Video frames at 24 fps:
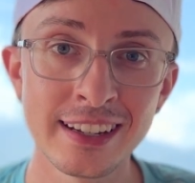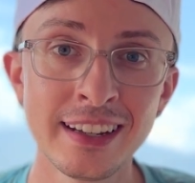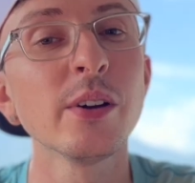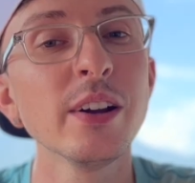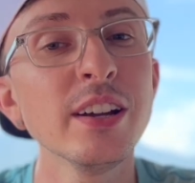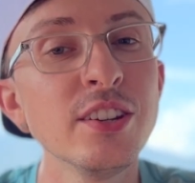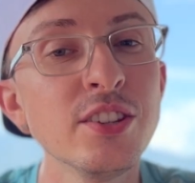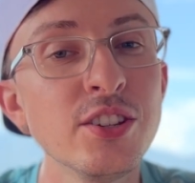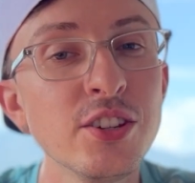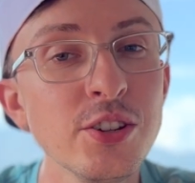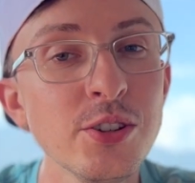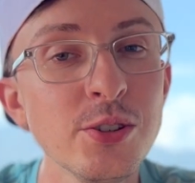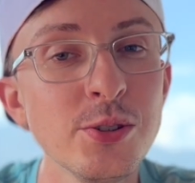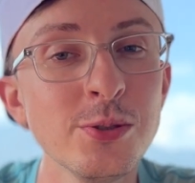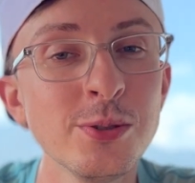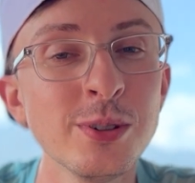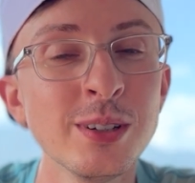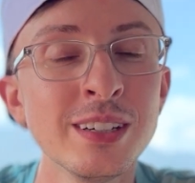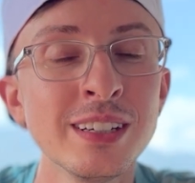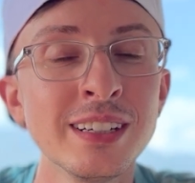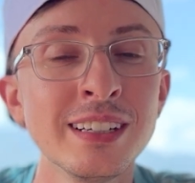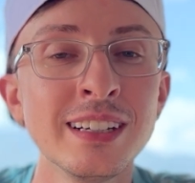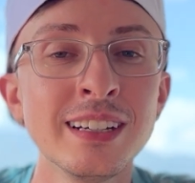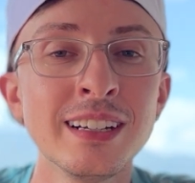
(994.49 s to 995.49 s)
I do
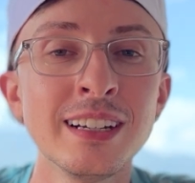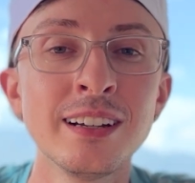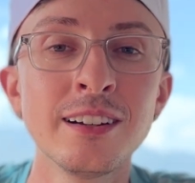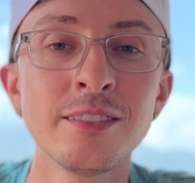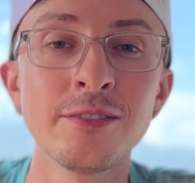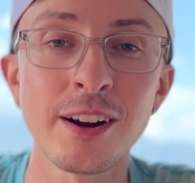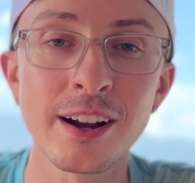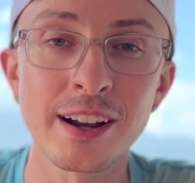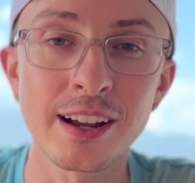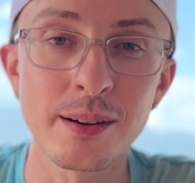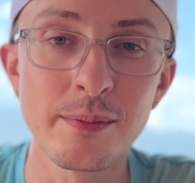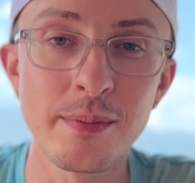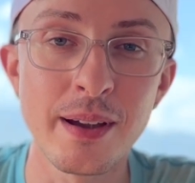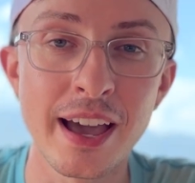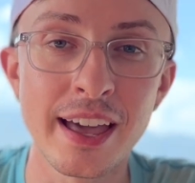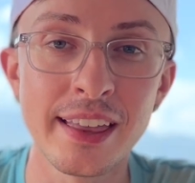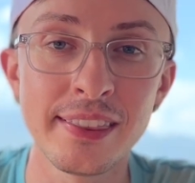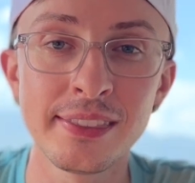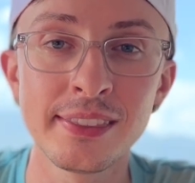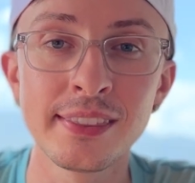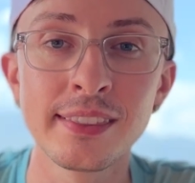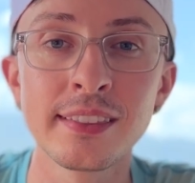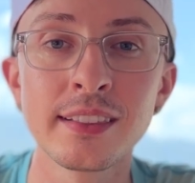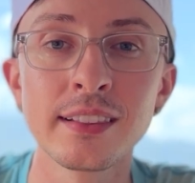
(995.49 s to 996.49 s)

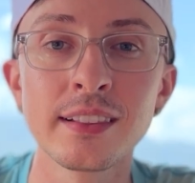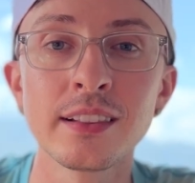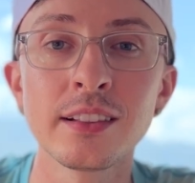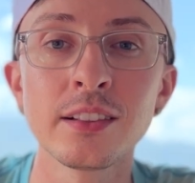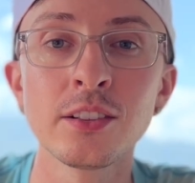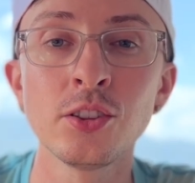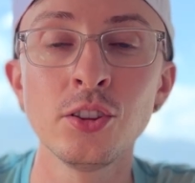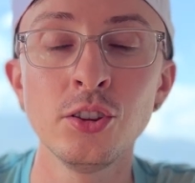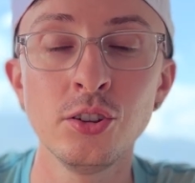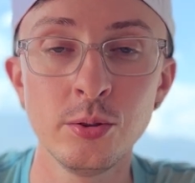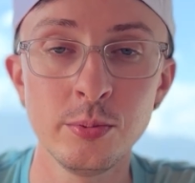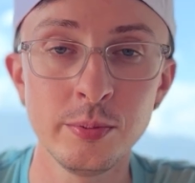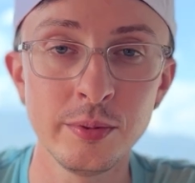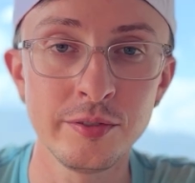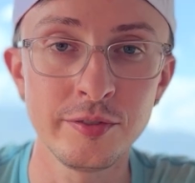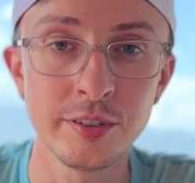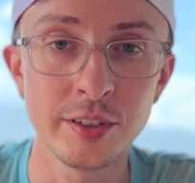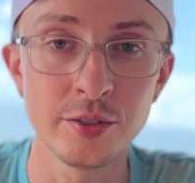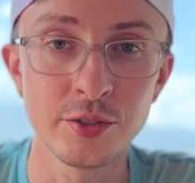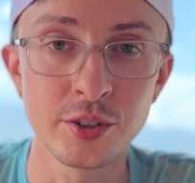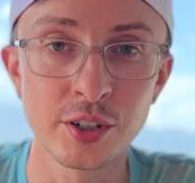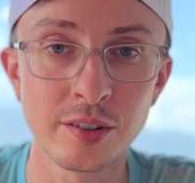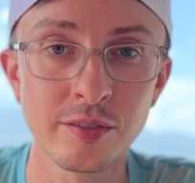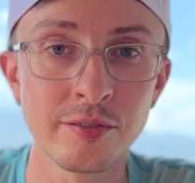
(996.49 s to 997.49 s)
recommend
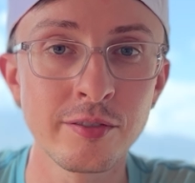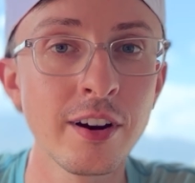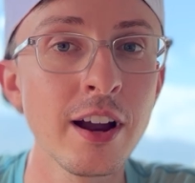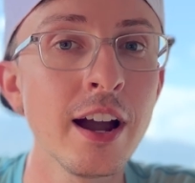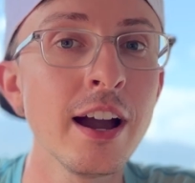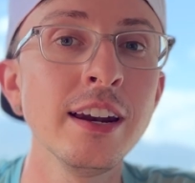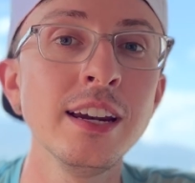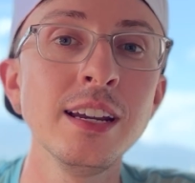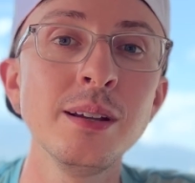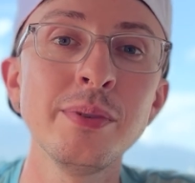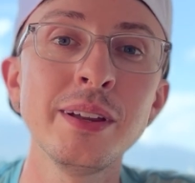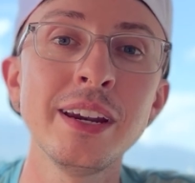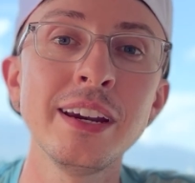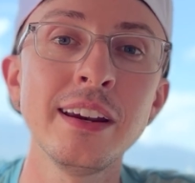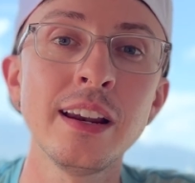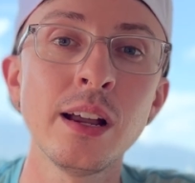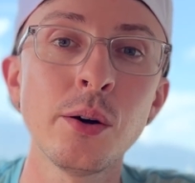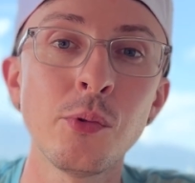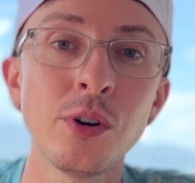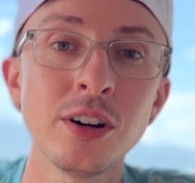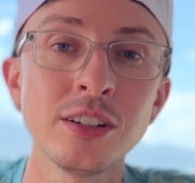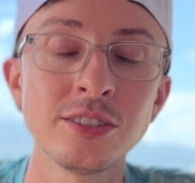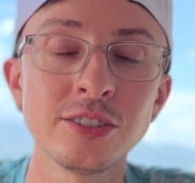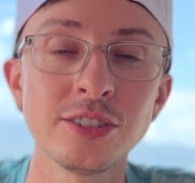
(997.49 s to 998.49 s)
LumaFusion for anybody that
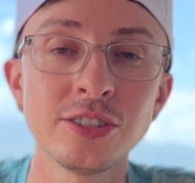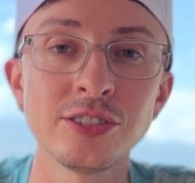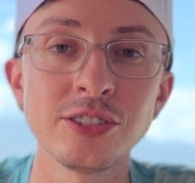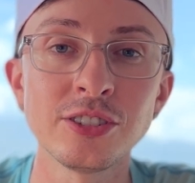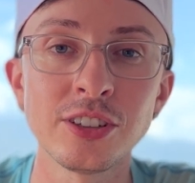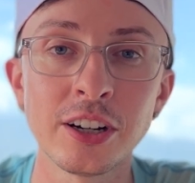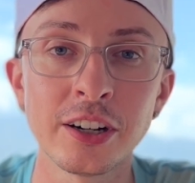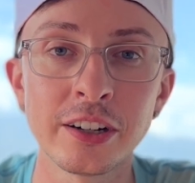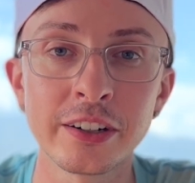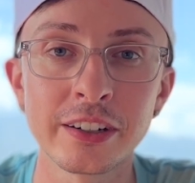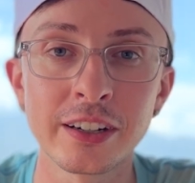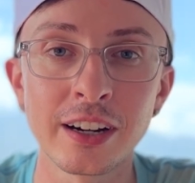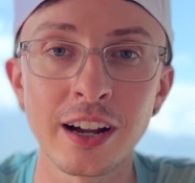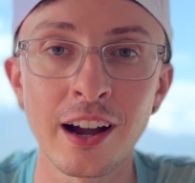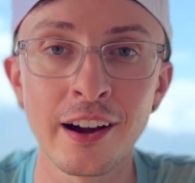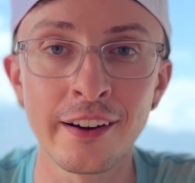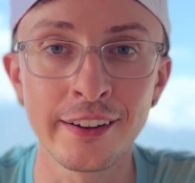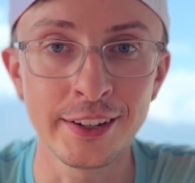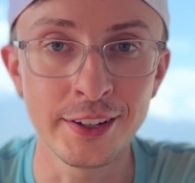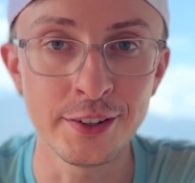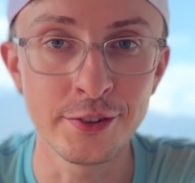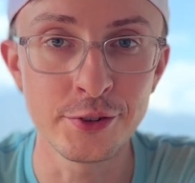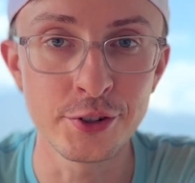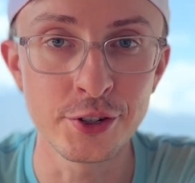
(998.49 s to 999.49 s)
wants to start on
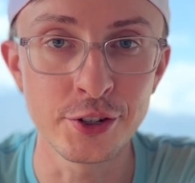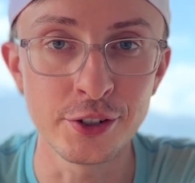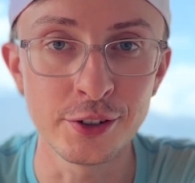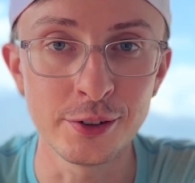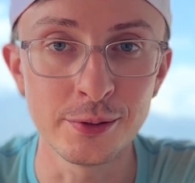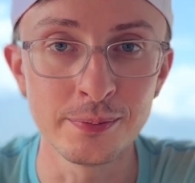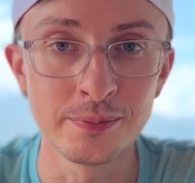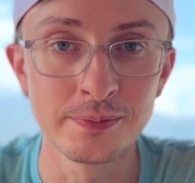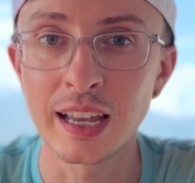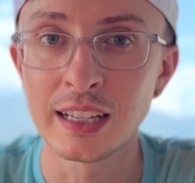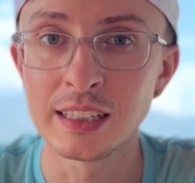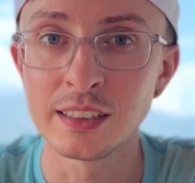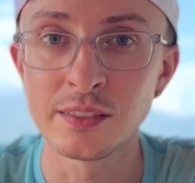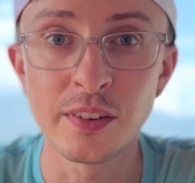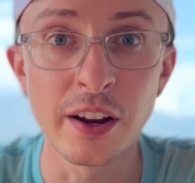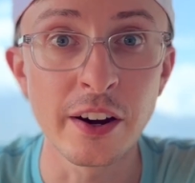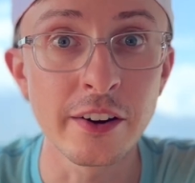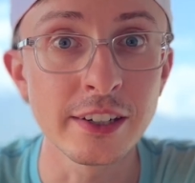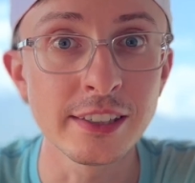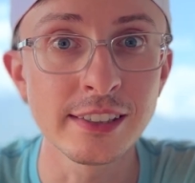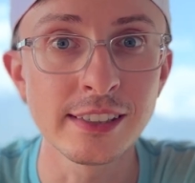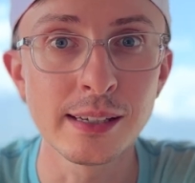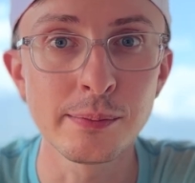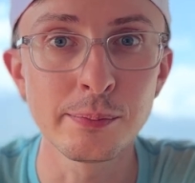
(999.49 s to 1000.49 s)
YouTube. It's
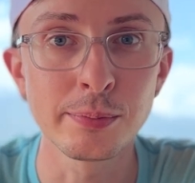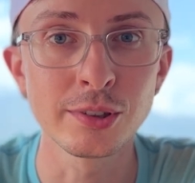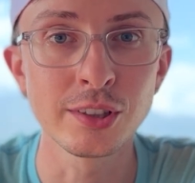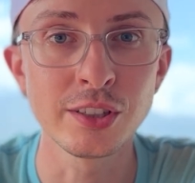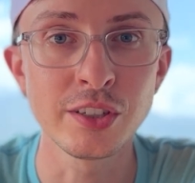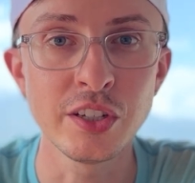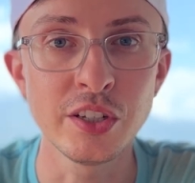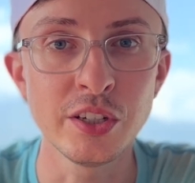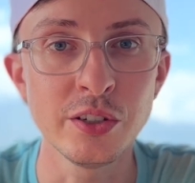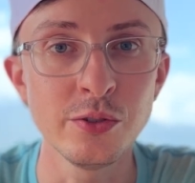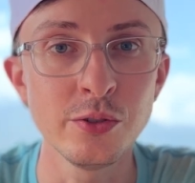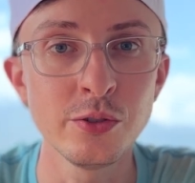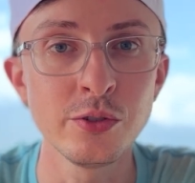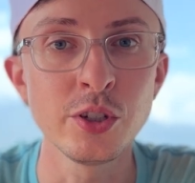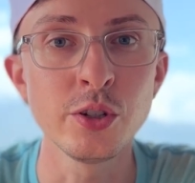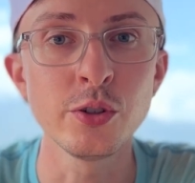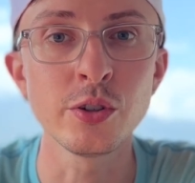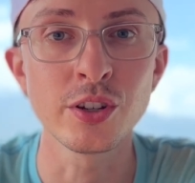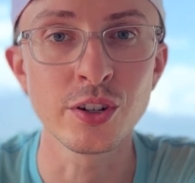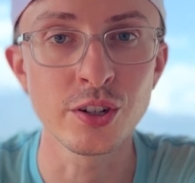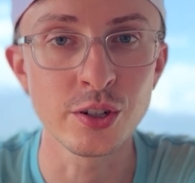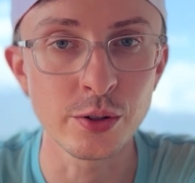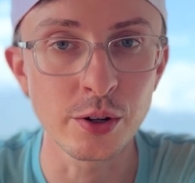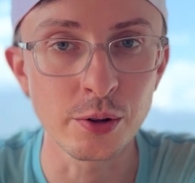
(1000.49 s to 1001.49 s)
very simple to use. You
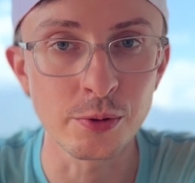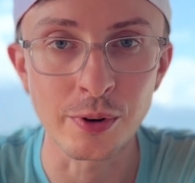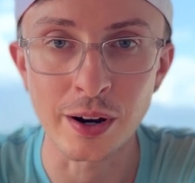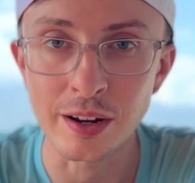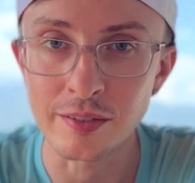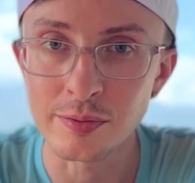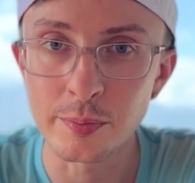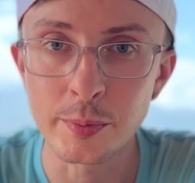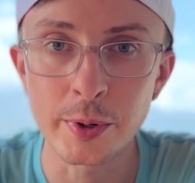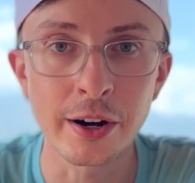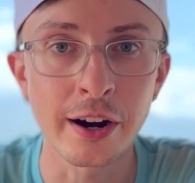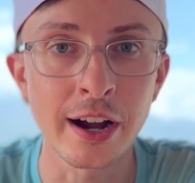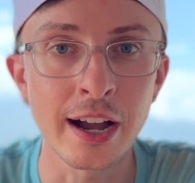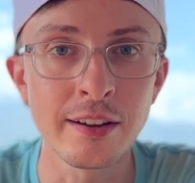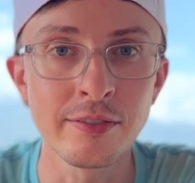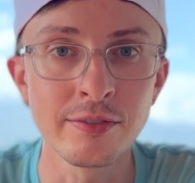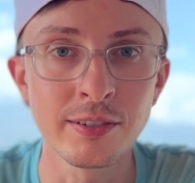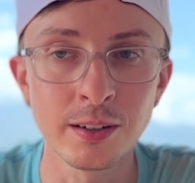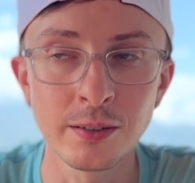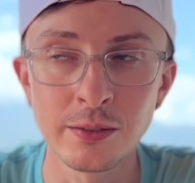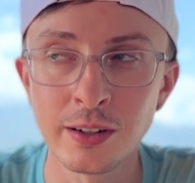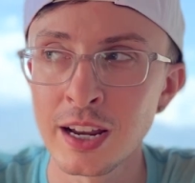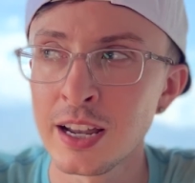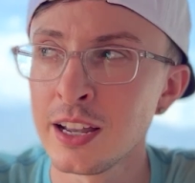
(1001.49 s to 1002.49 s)
can do it right from your iPhone.